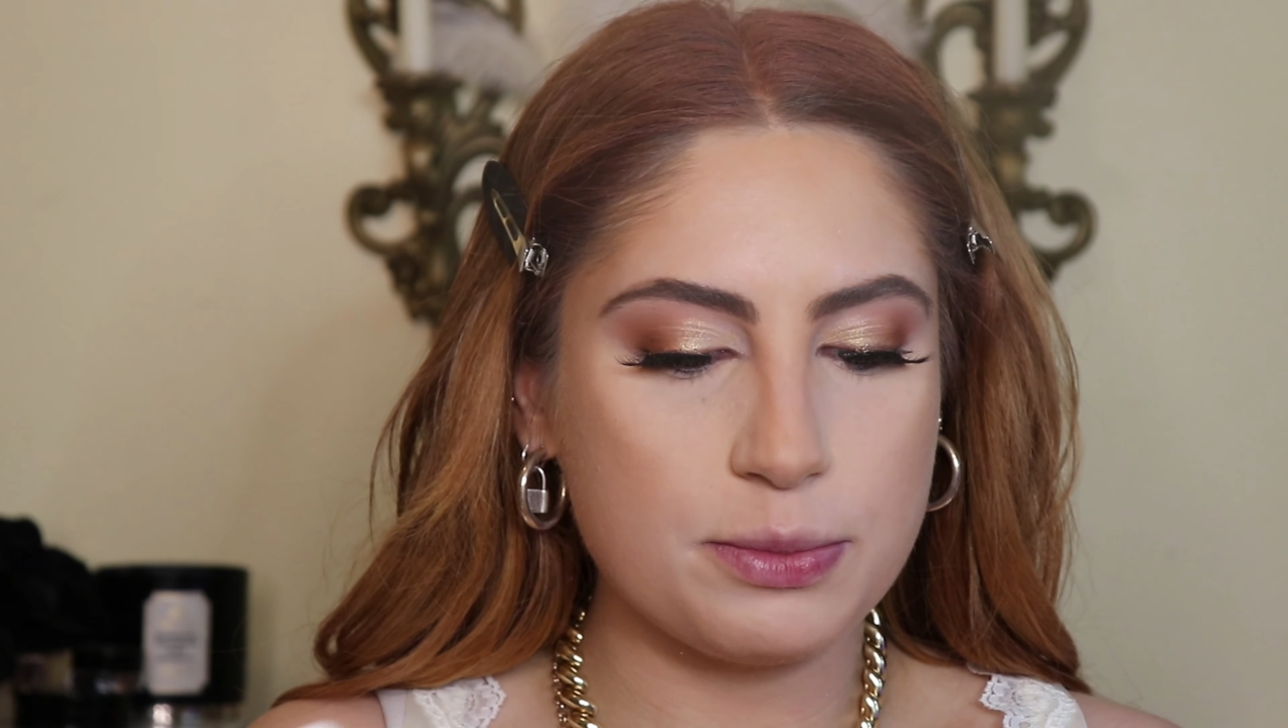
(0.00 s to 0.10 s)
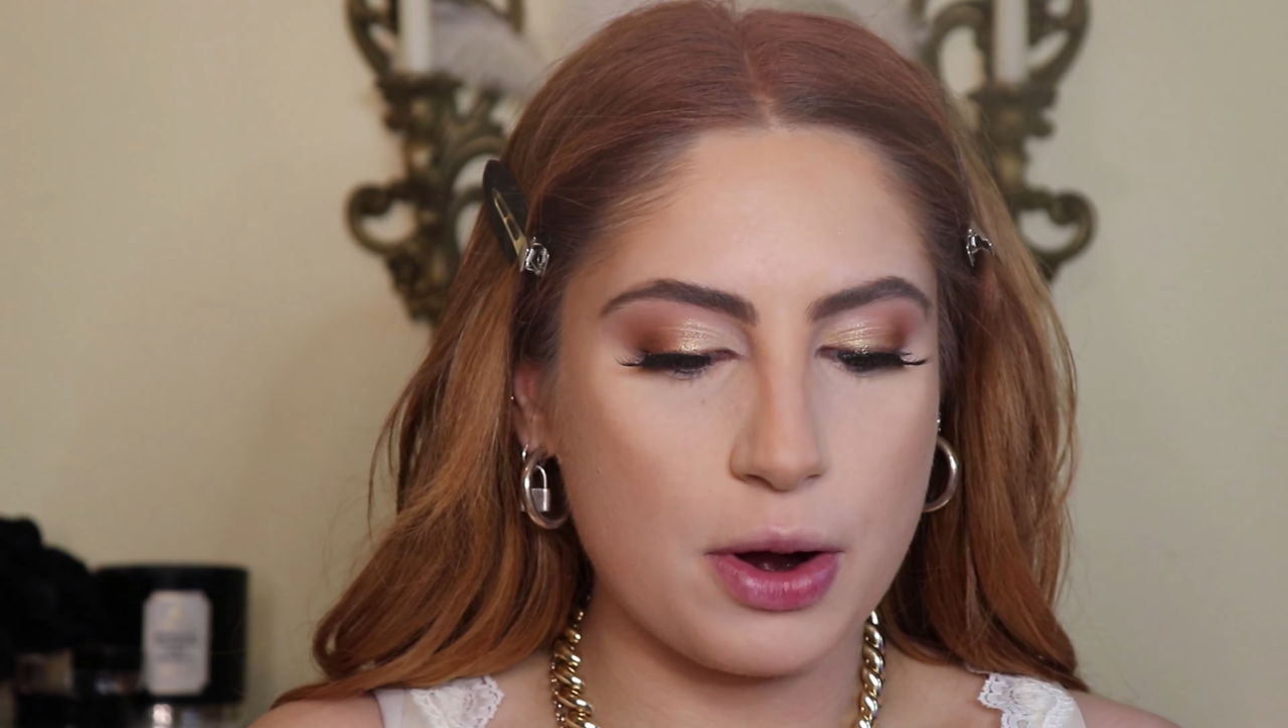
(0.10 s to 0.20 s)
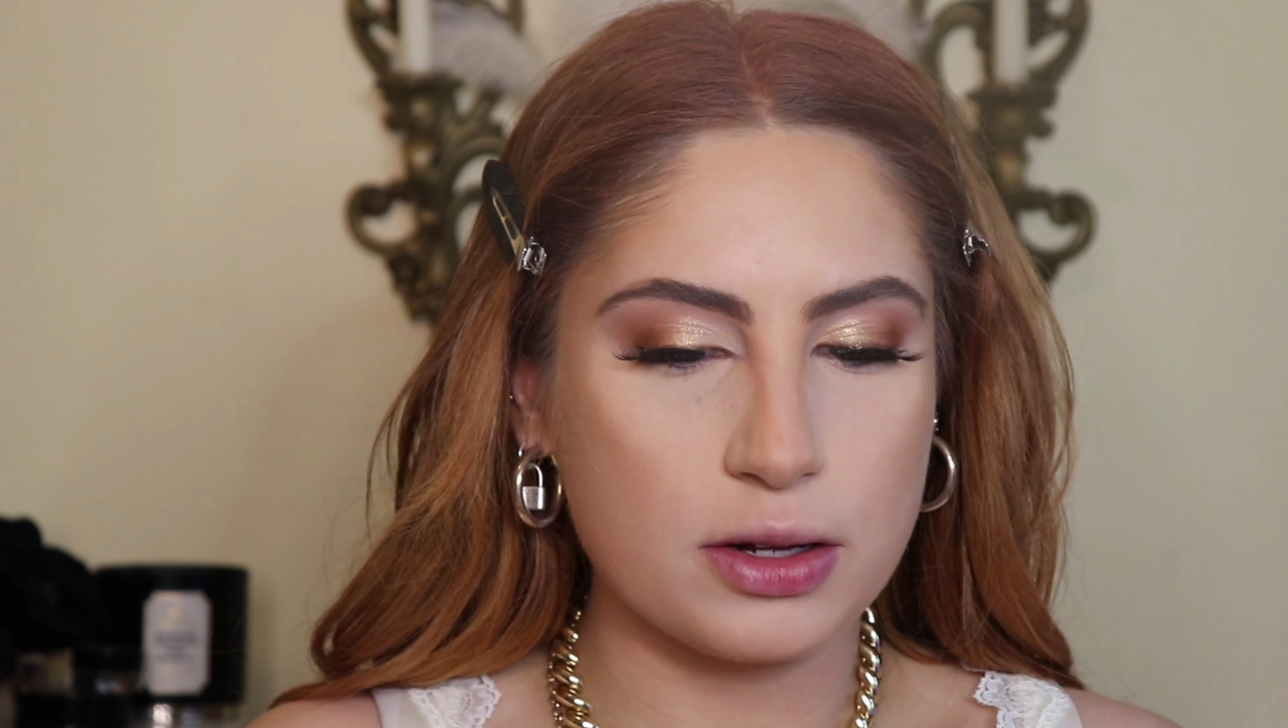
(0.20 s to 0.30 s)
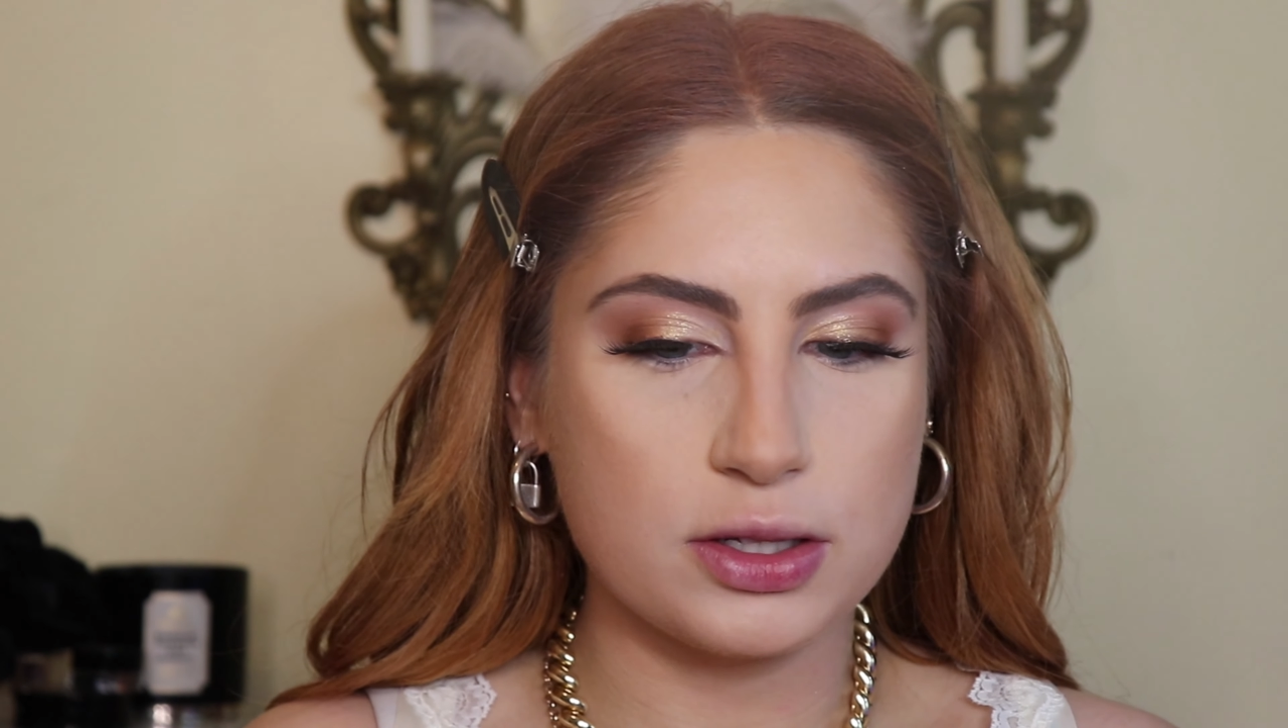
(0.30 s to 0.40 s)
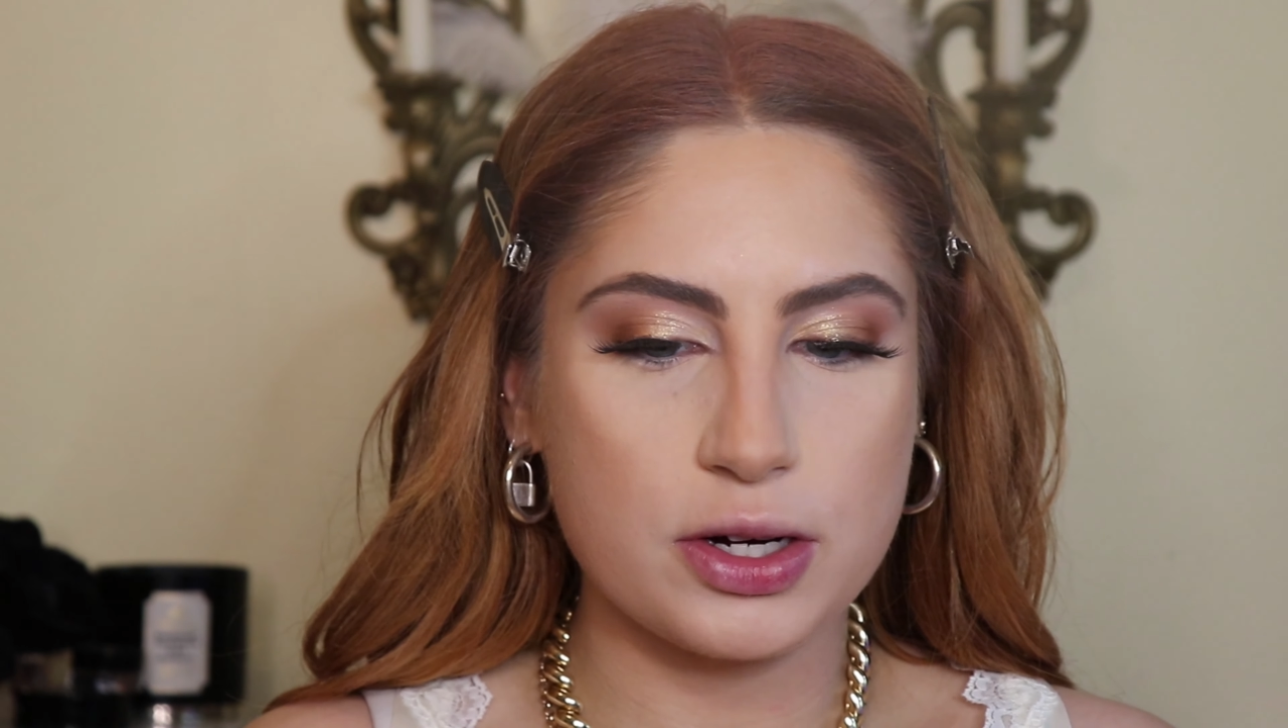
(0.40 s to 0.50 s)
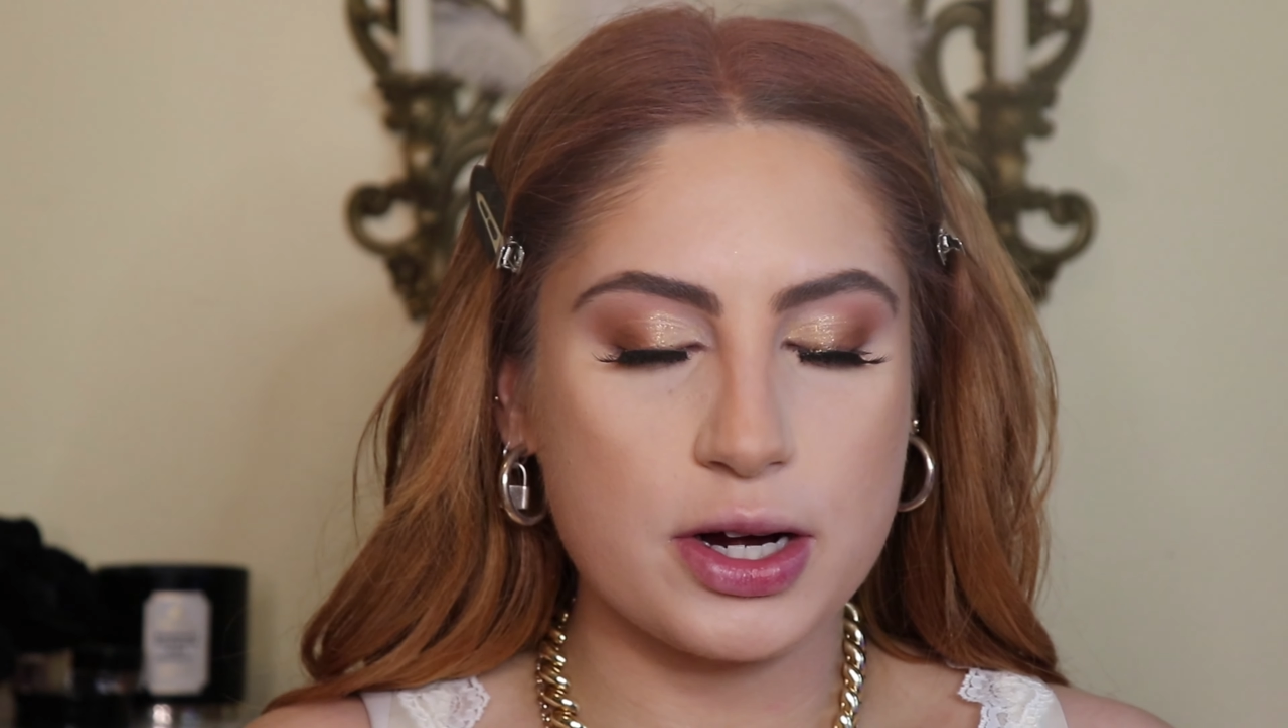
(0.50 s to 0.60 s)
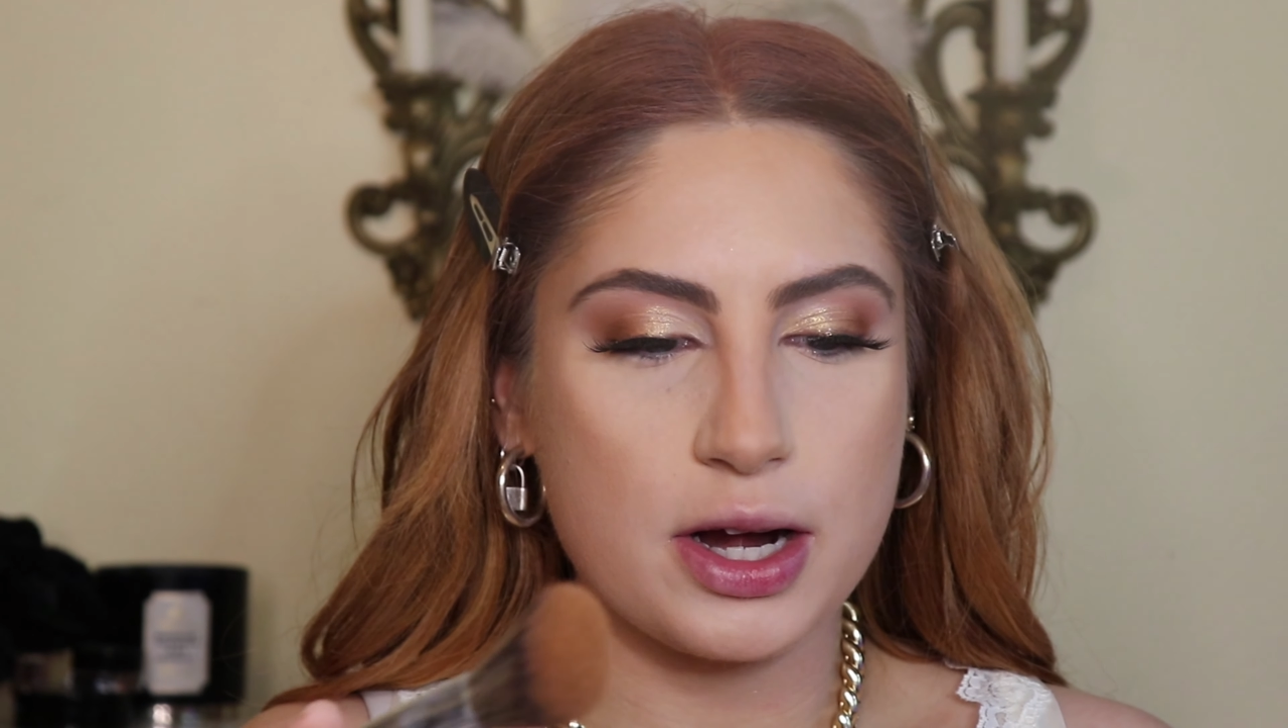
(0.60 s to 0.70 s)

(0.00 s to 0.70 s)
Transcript: bronzer,